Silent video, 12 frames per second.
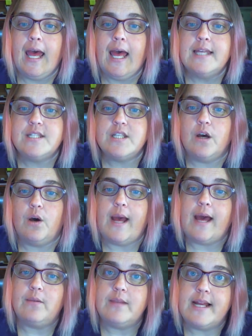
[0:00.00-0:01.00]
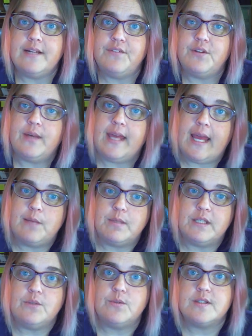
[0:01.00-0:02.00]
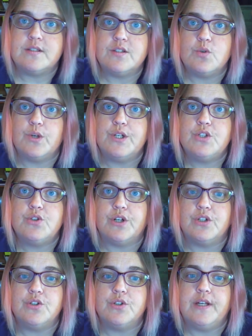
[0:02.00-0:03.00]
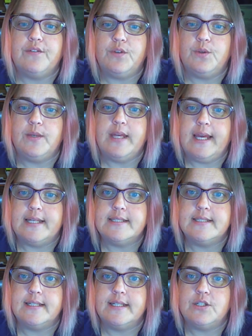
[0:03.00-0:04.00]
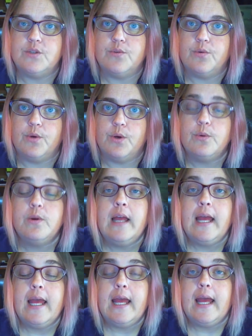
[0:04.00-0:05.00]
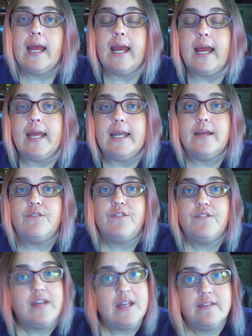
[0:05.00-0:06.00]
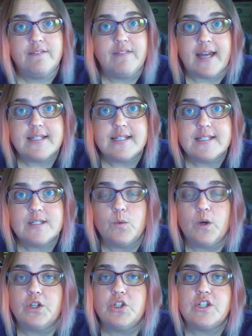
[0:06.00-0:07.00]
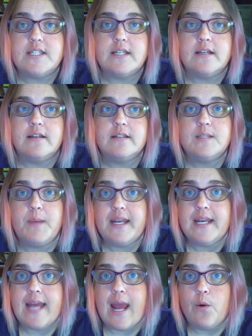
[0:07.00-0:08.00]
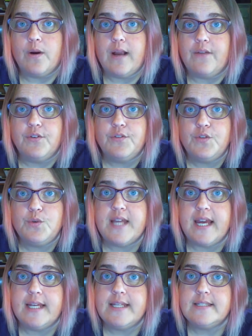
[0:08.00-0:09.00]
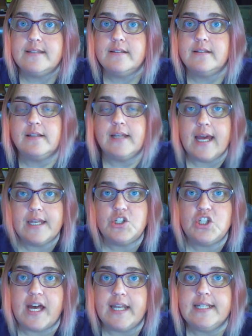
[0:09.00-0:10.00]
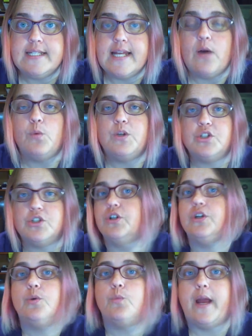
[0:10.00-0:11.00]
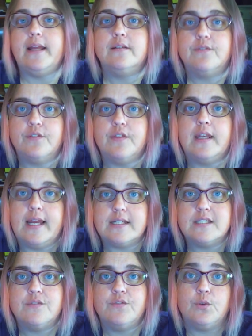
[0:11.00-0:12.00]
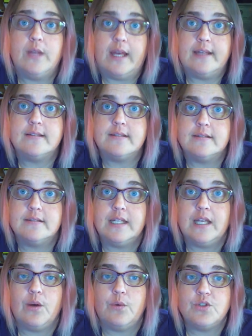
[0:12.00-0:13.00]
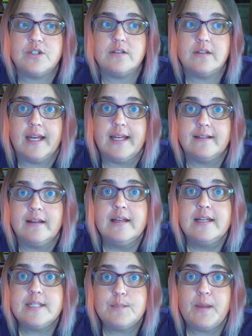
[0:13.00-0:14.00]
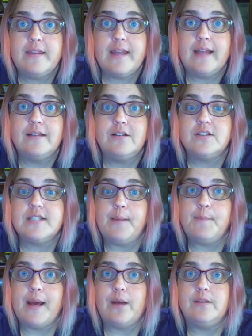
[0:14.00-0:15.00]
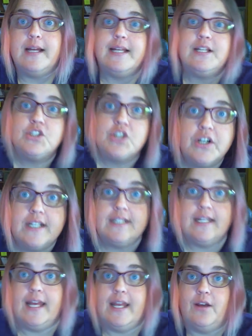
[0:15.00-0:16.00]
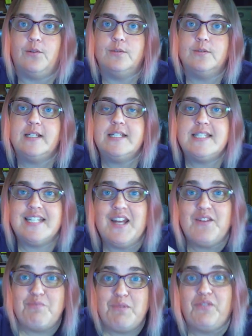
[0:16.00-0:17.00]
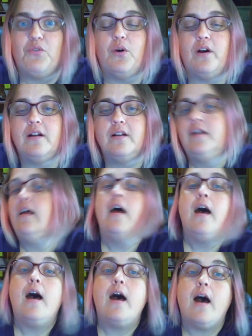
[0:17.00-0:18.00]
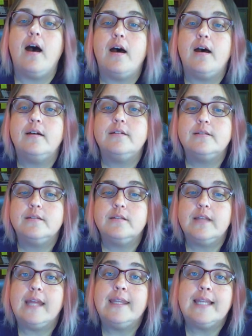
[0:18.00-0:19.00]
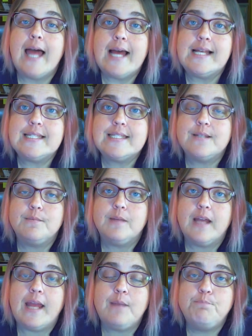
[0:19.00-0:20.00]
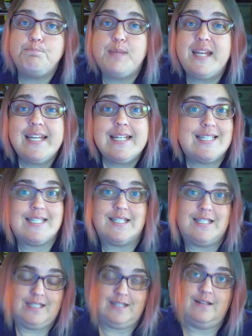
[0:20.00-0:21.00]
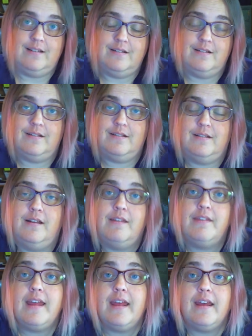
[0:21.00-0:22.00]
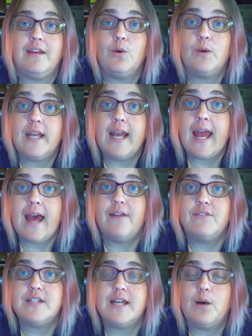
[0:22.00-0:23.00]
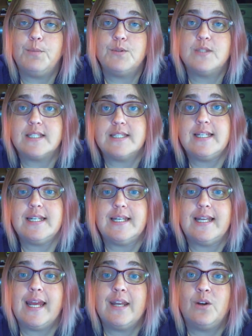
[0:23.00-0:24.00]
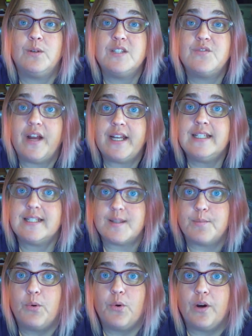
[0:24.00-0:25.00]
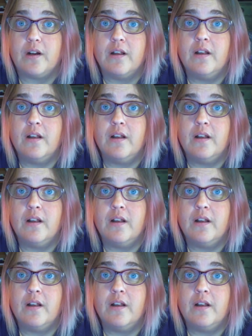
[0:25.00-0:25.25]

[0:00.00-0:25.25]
So outline if you can, but use the story structure if you can't to get you through. And if that doesn't work, just spend an hour every few days kind of jotting down what you're going to write for the next few days. You know, just like spend that little time outlining during Nano instead of before. And the last and biggest thing you can have to help you succeed in Nano is finding support.